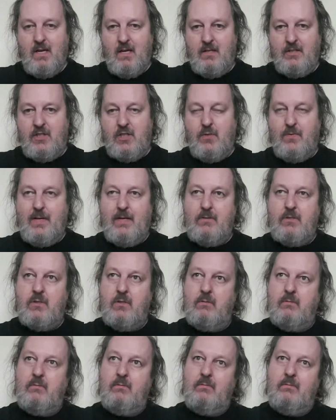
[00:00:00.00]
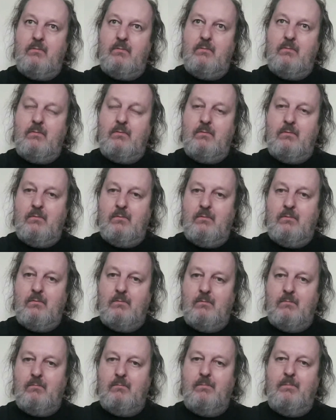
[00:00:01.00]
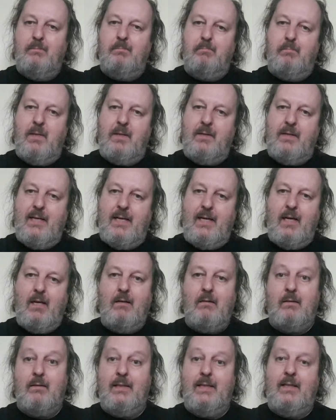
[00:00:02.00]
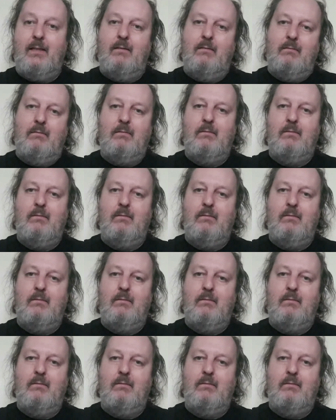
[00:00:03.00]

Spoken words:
are due out on Monday, i.e.